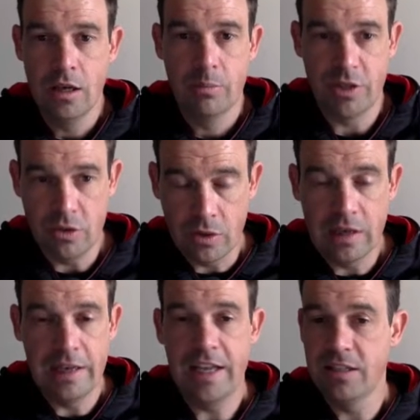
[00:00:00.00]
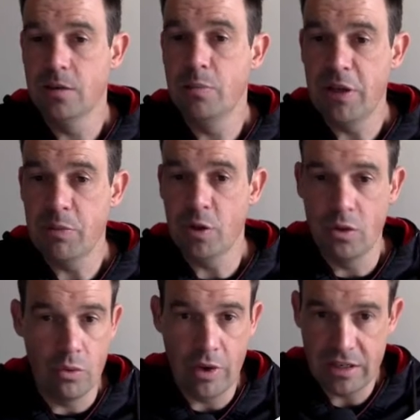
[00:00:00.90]
but you can let
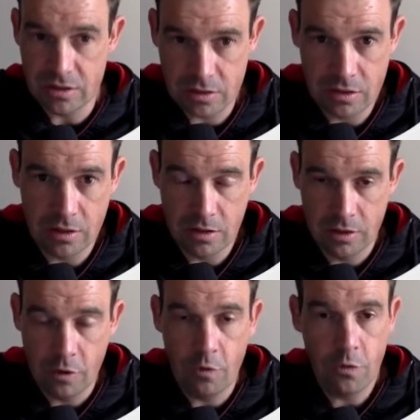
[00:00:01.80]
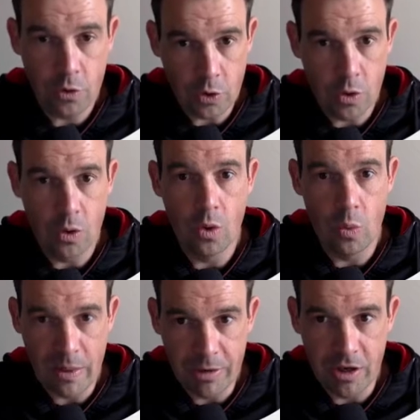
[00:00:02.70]
people register for your
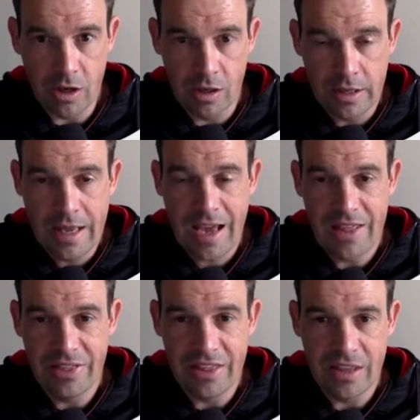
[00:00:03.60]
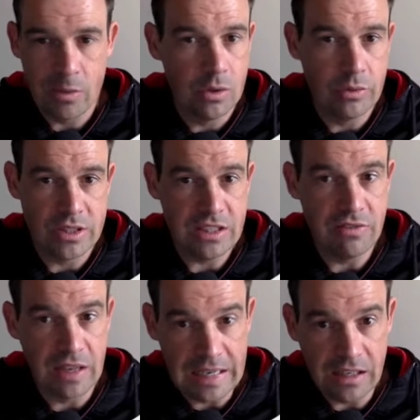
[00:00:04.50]
webinar and then they will
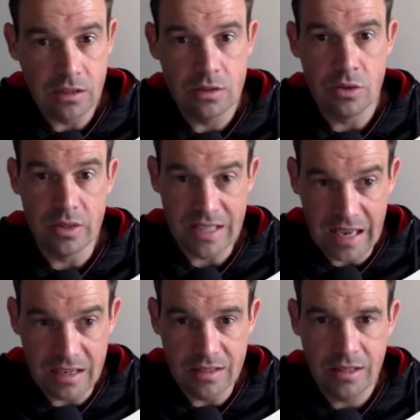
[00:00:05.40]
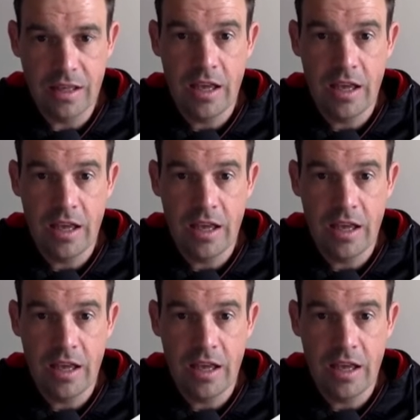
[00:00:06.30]
receive the link to attend.